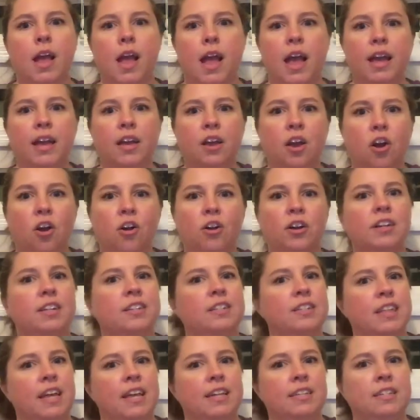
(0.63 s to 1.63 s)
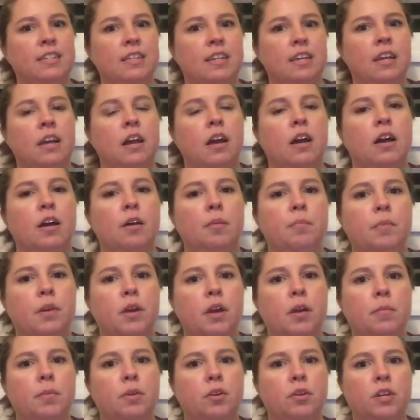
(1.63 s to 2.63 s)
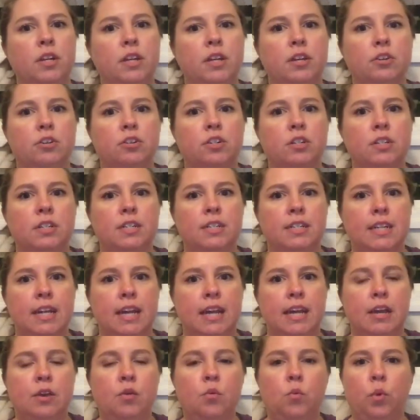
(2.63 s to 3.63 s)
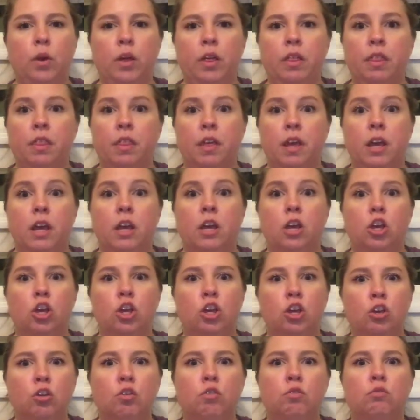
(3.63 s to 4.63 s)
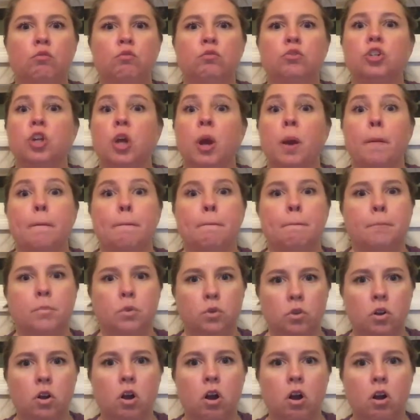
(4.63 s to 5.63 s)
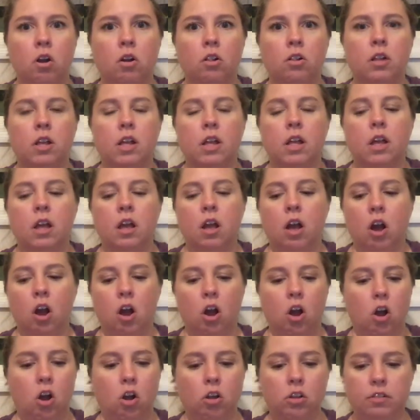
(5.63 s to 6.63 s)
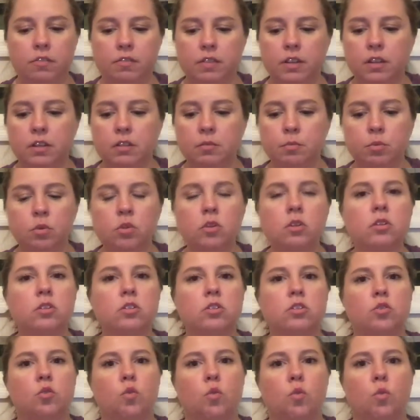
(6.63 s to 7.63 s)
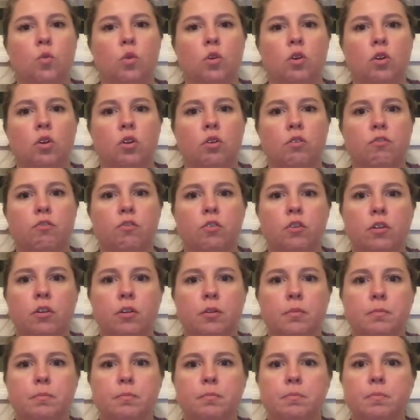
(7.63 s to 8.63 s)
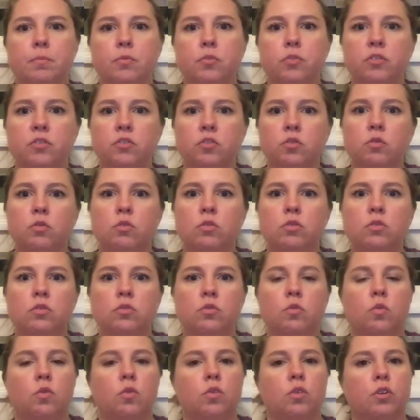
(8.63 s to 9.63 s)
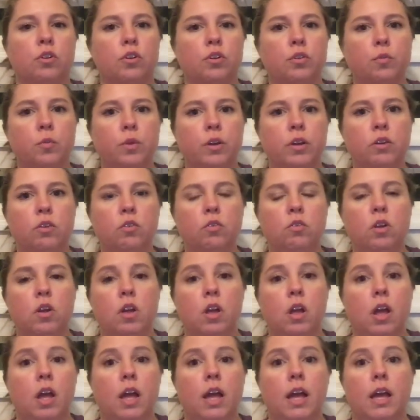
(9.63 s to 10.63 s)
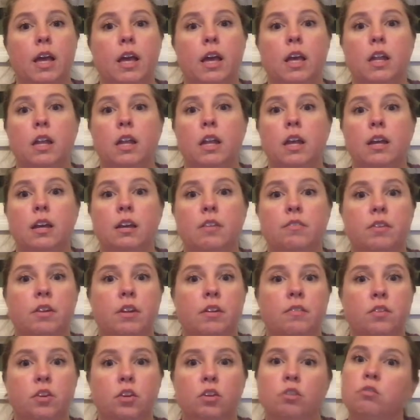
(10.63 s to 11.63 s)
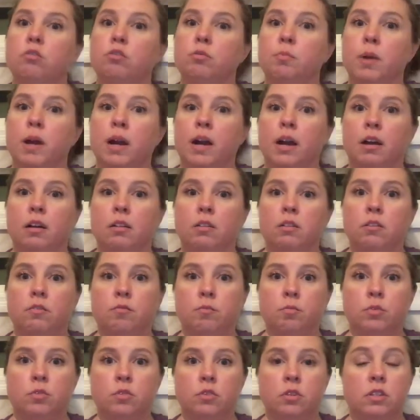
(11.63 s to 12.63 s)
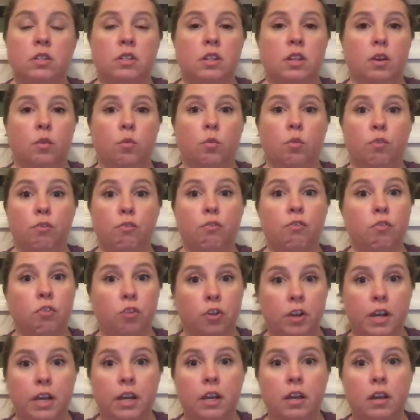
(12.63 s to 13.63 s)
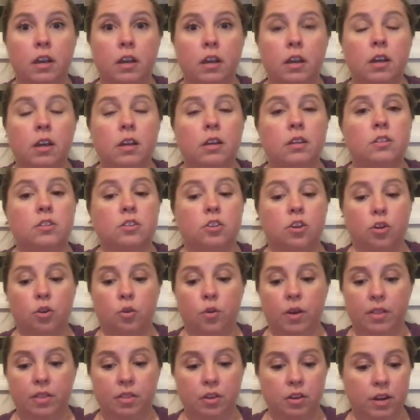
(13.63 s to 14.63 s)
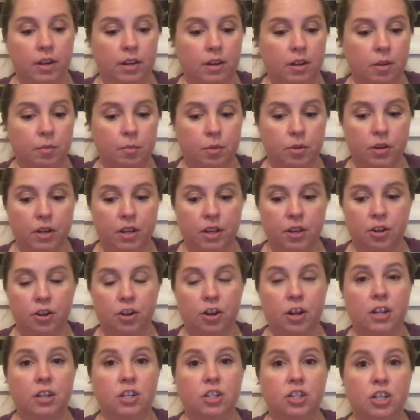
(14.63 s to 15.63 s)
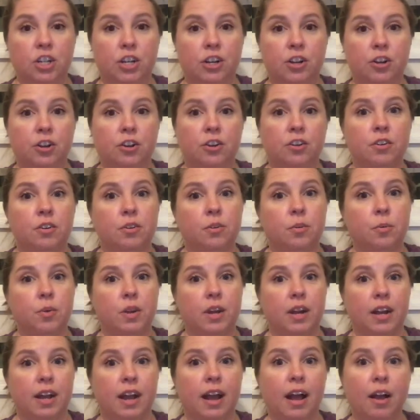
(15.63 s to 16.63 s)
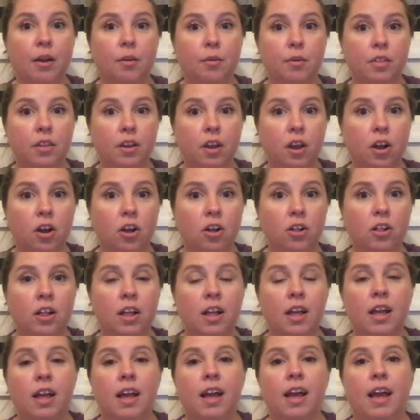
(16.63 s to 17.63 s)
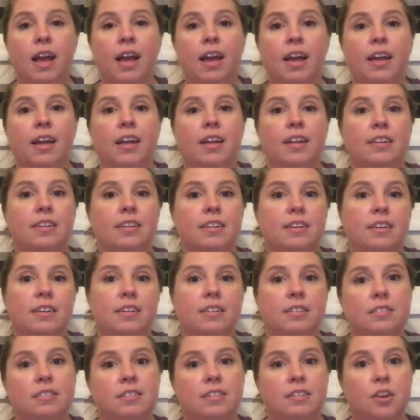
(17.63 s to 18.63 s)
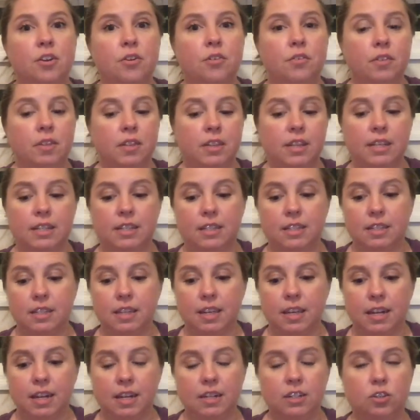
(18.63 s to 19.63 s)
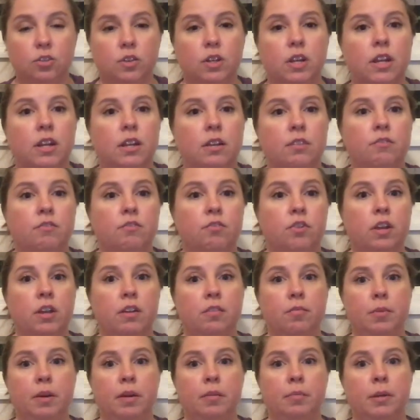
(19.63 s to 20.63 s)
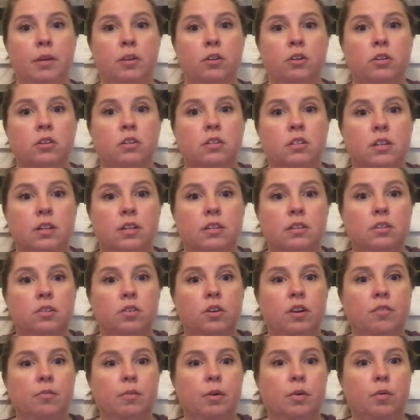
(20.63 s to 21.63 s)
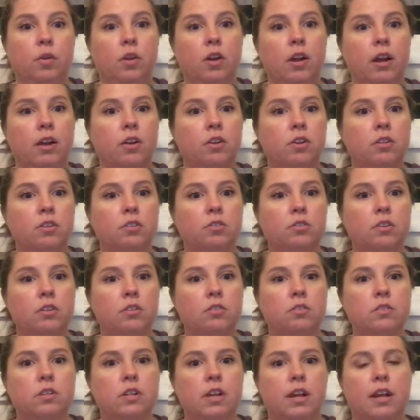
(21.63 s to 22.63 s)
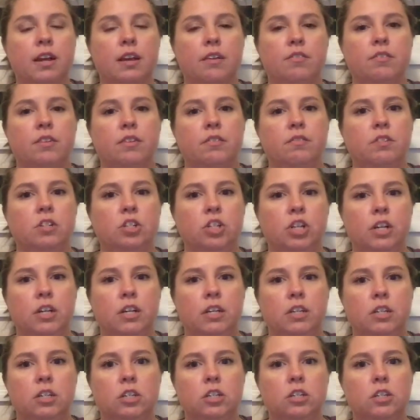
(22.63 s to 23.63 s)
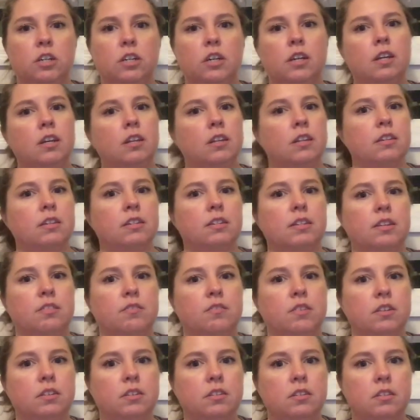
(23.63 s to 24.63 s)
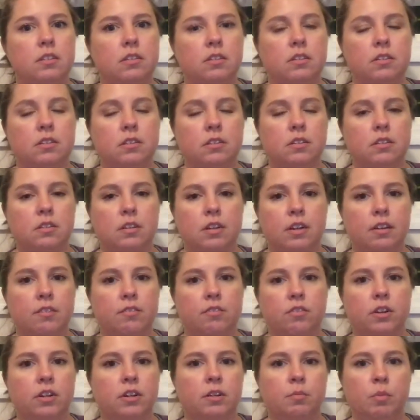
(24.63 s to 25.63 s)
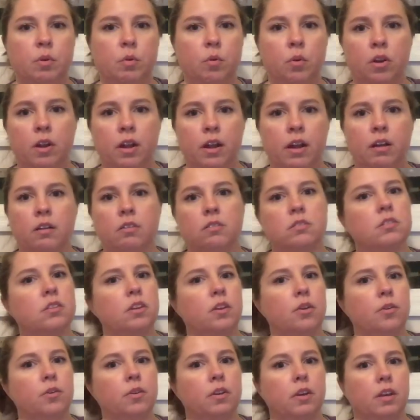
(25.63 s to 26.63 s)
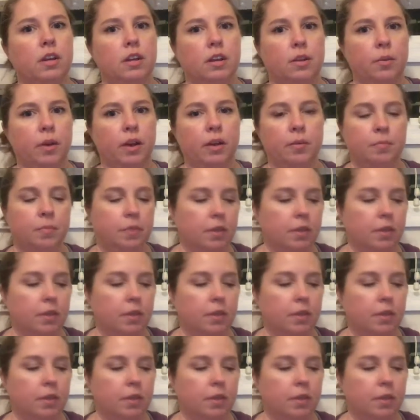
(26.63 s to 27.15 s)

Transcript: Hey y'all, it's Lacey. I'm coming on here today with a huge book haul. All of these books were from thrift stores or Goodwill, and I even have a huge pile of books that were free. So I thought I'd come on here and share what I got with y'all. And let's get into it. And forgive my appearance, I still have my workout clothes on. I haven't even changed this evening since after I did my workout. So, anyway.